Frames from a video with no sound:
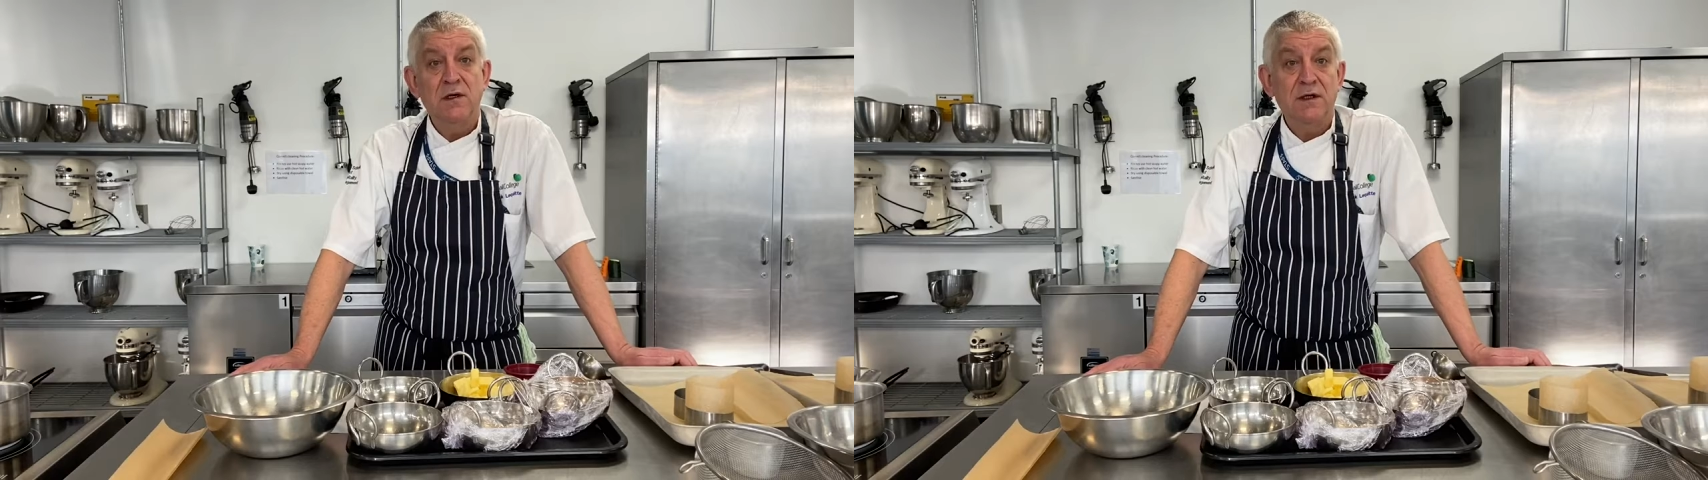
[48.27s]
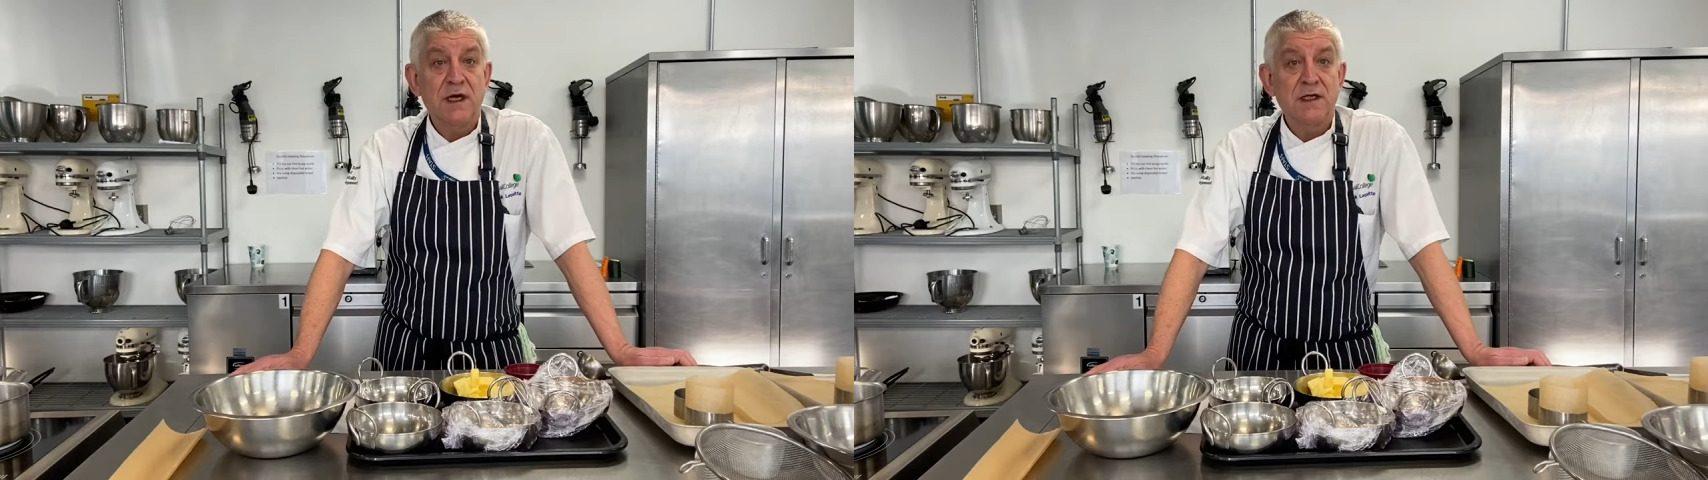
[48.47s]

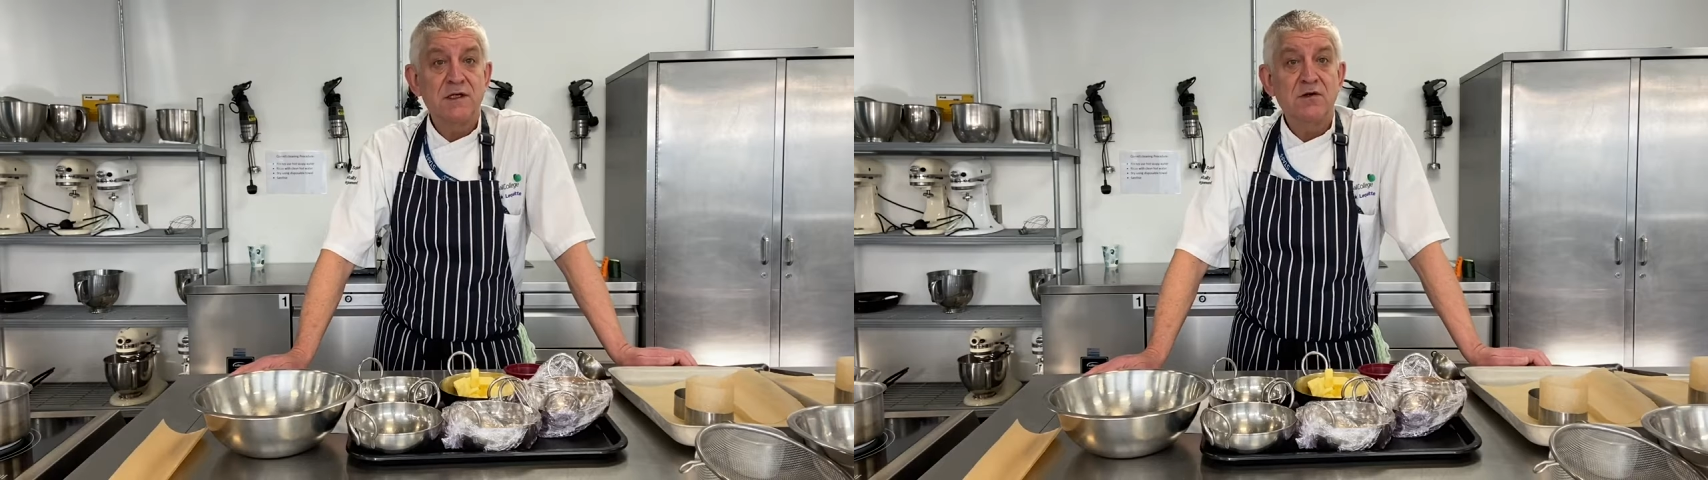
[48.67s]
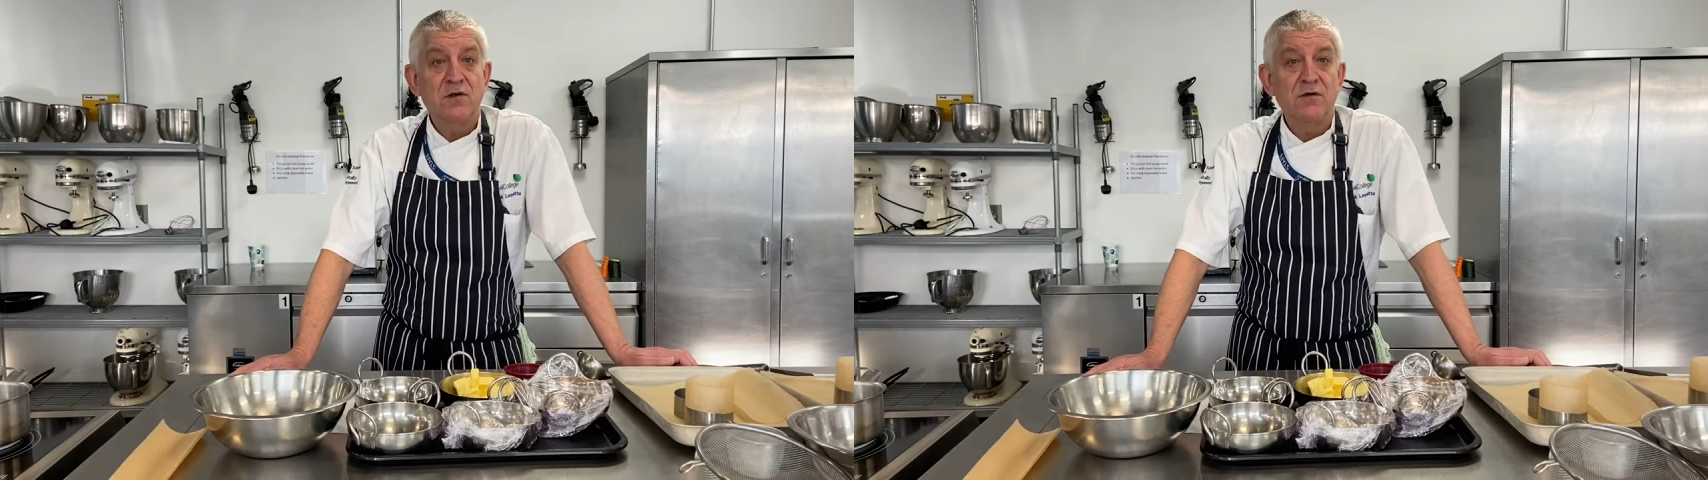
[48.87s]

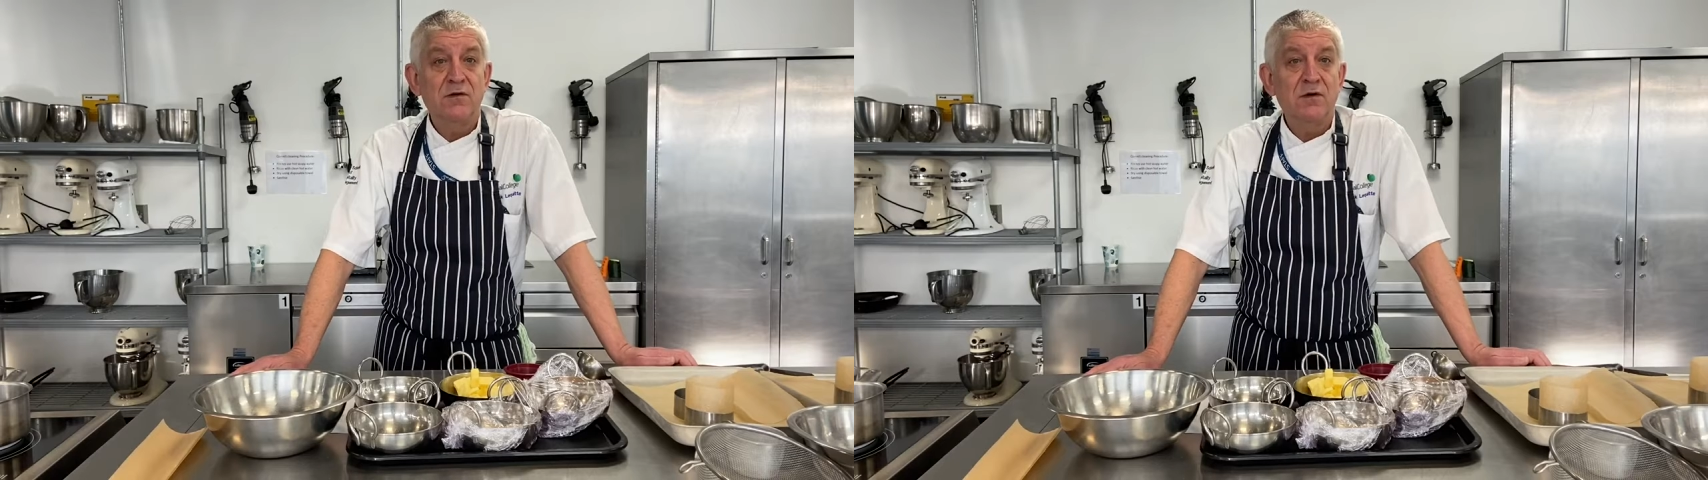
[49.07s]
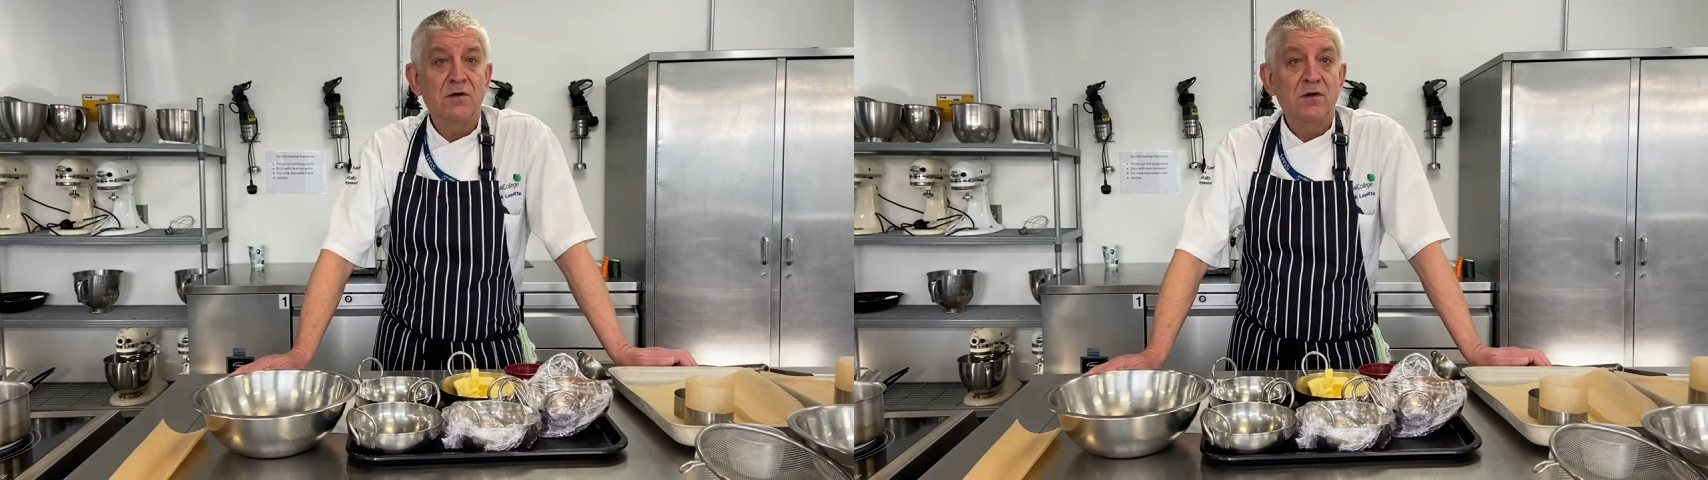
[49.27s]
that's
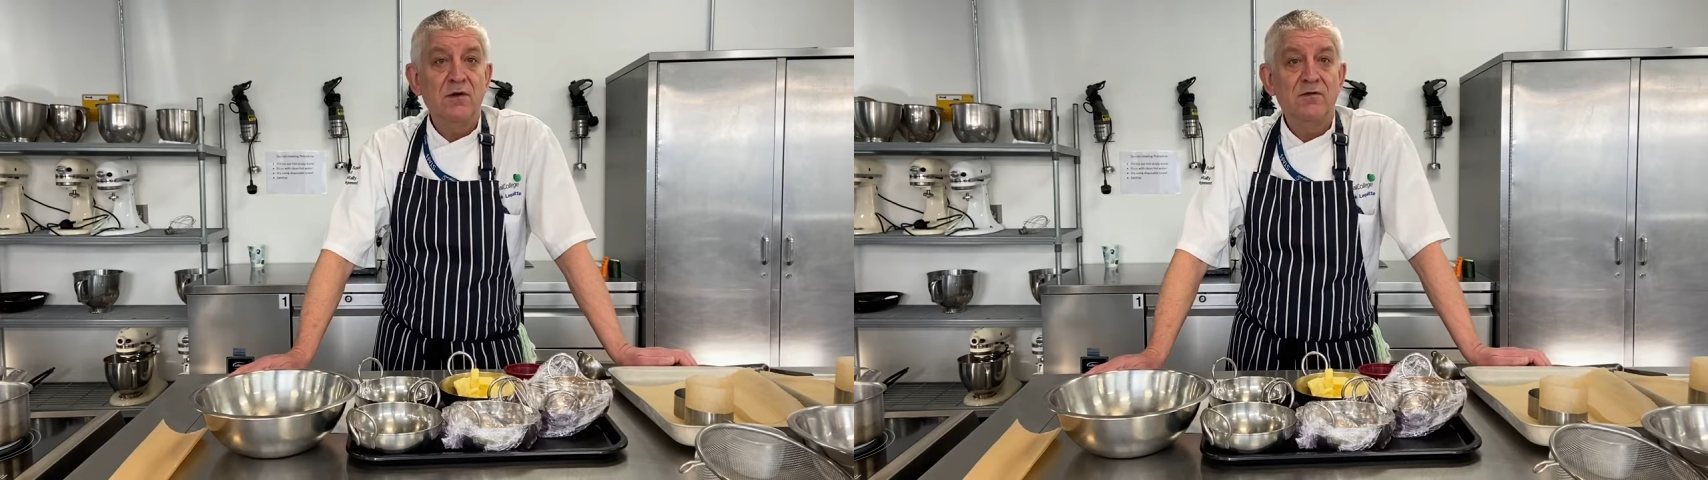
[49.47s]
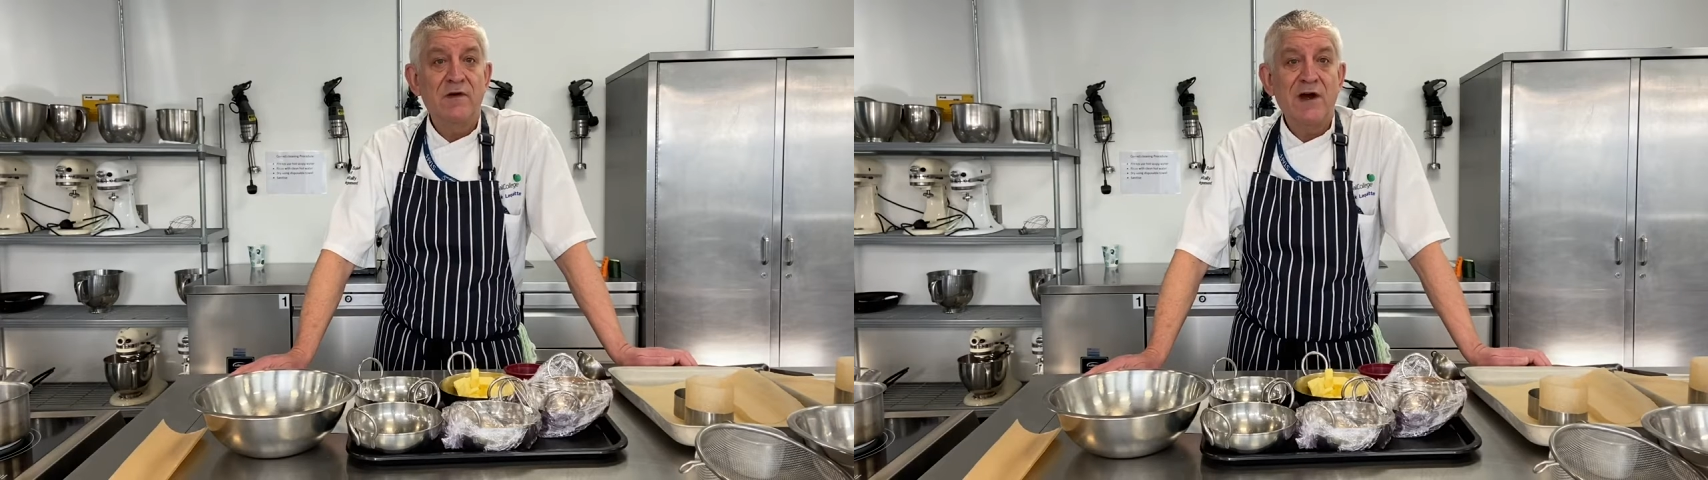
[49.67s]

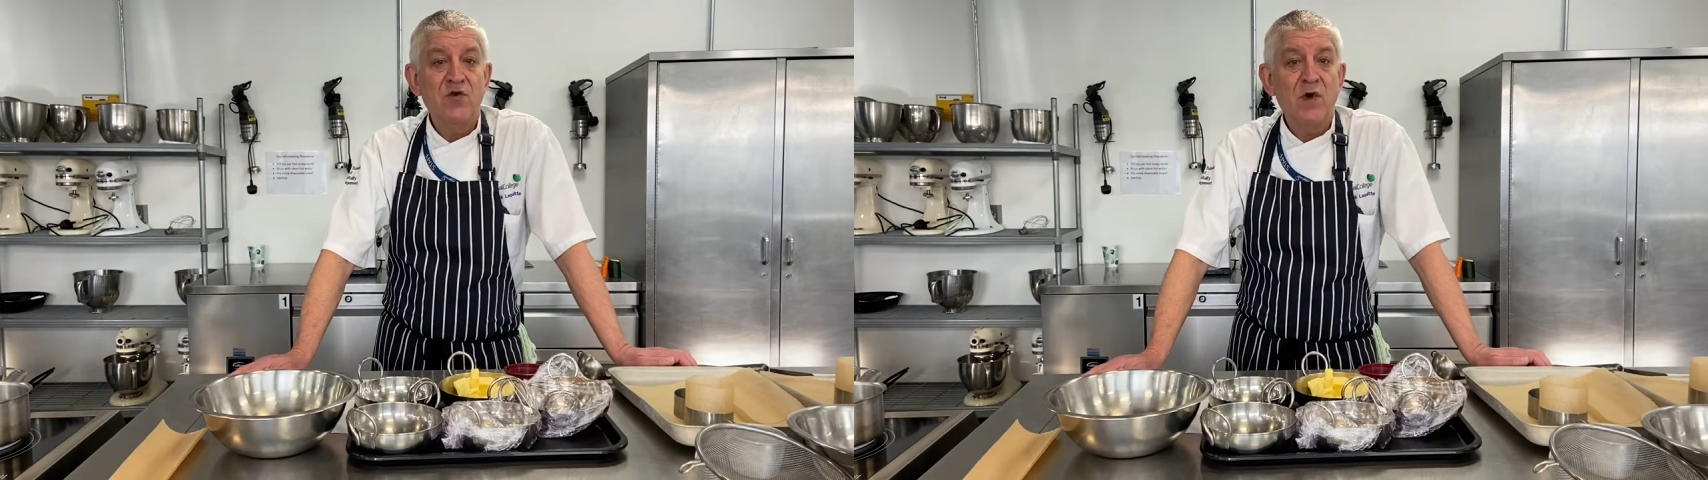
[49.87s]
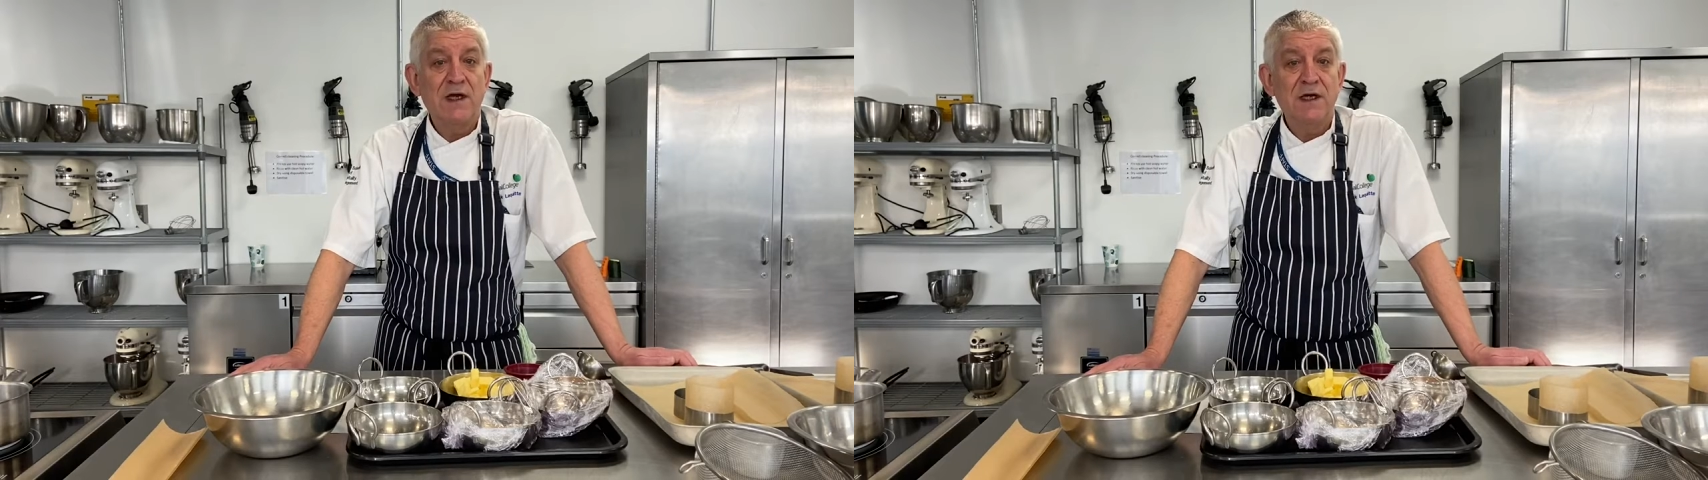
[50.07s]

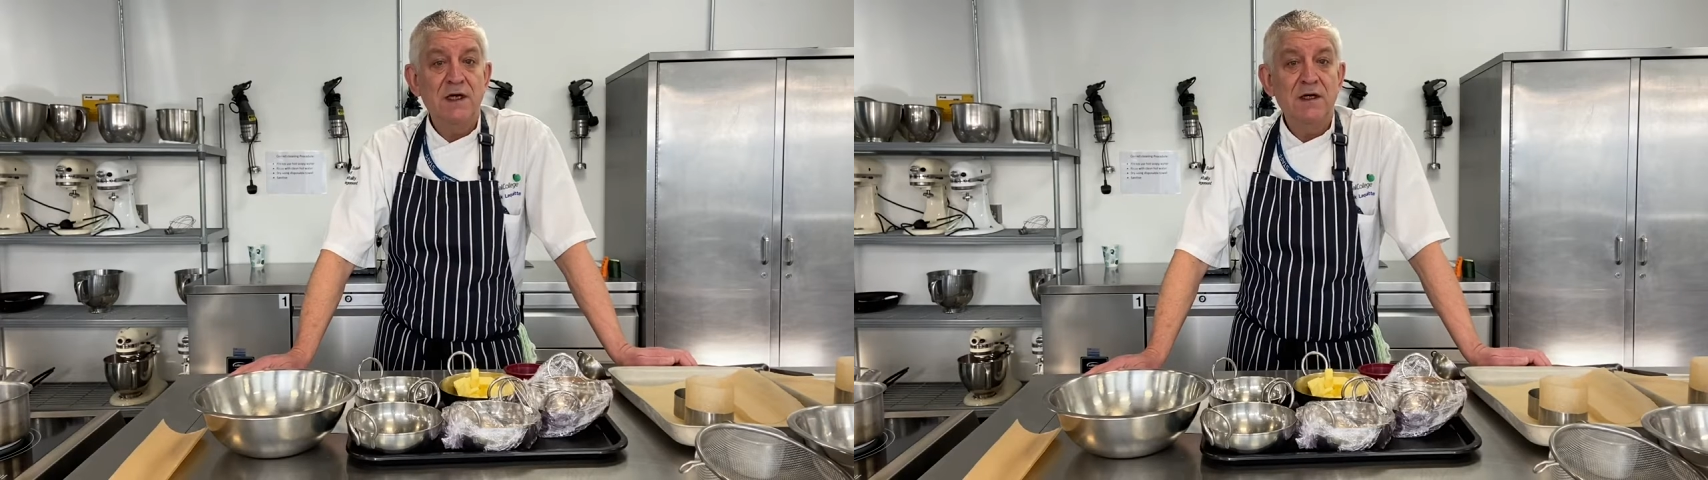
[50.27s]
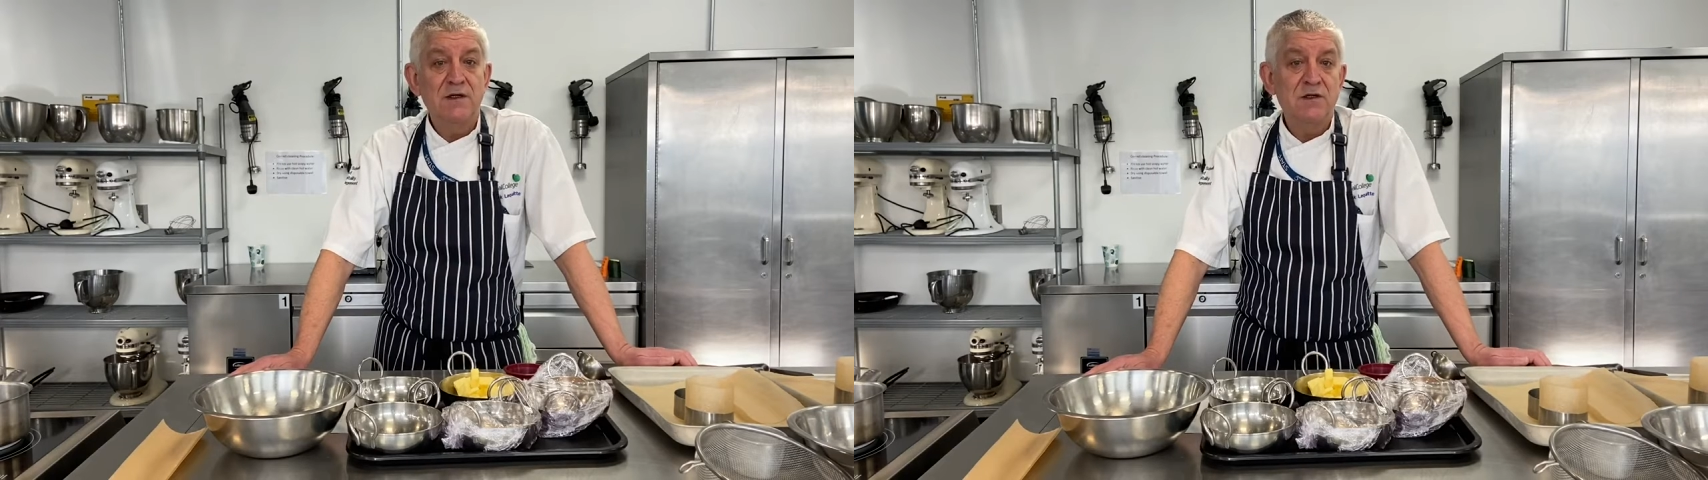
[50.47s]
value added.